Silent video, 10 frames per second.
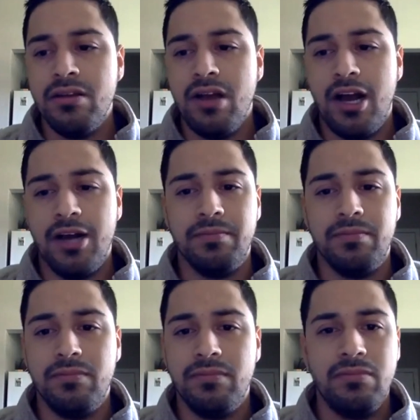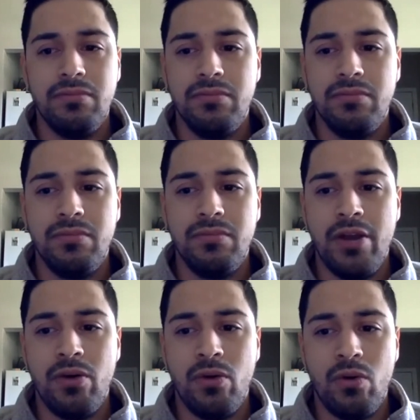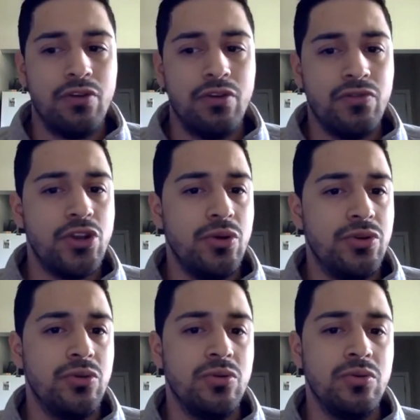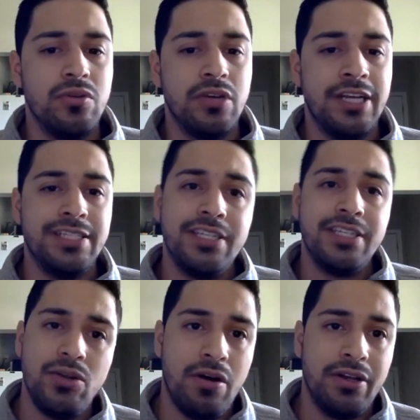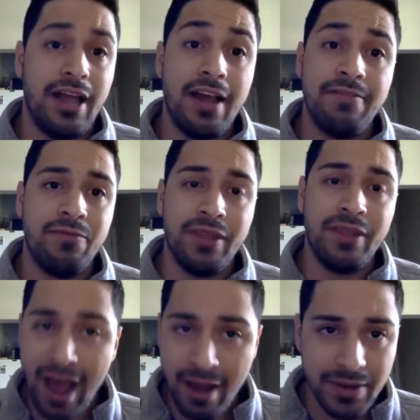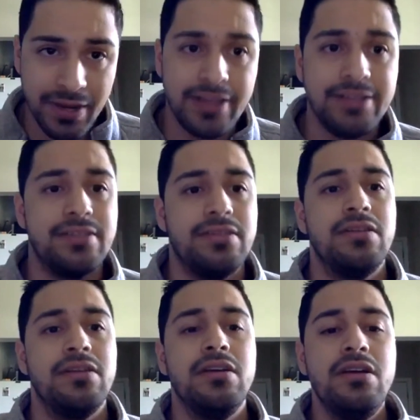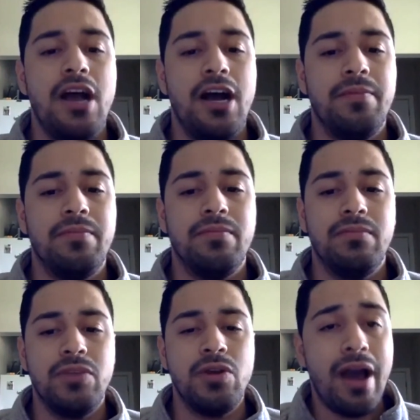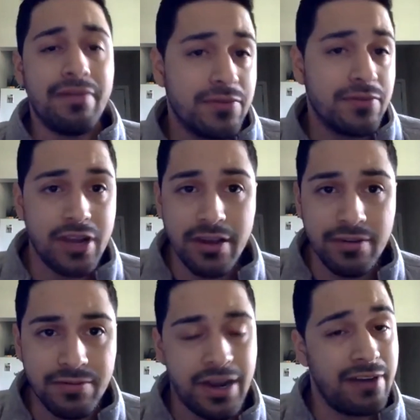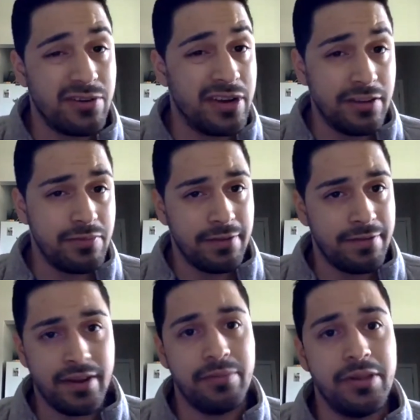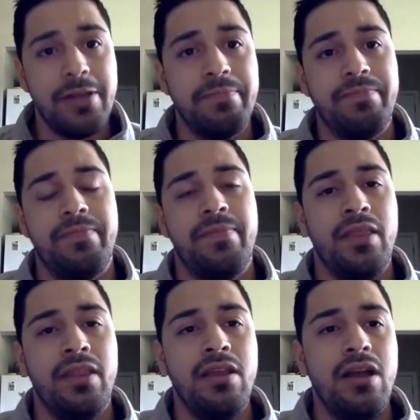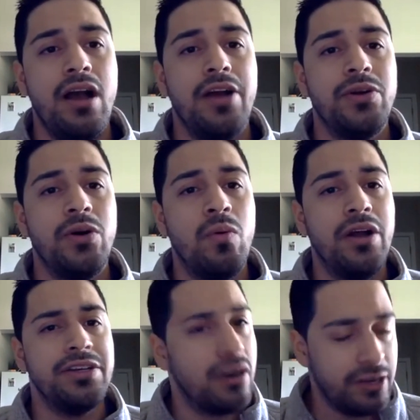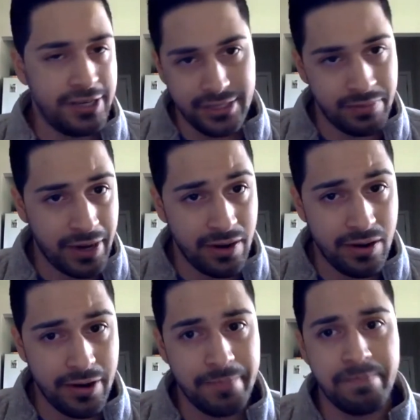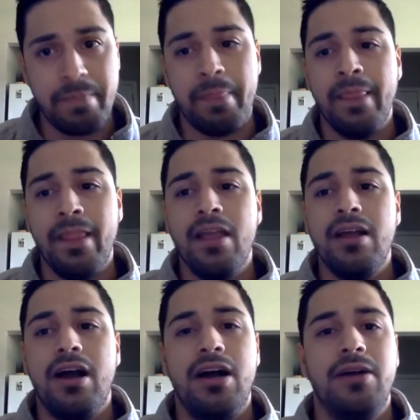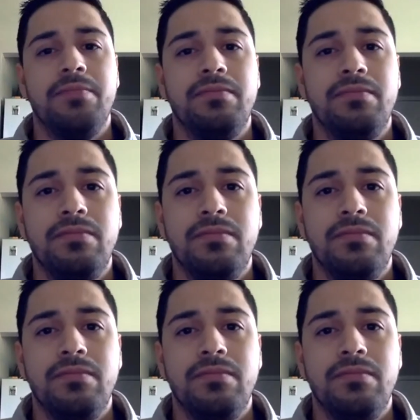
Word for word: um, in order for you to continue on life with happiness, um, you have to forgive. And I forgive my family. I don't want darkness in my heart. Um,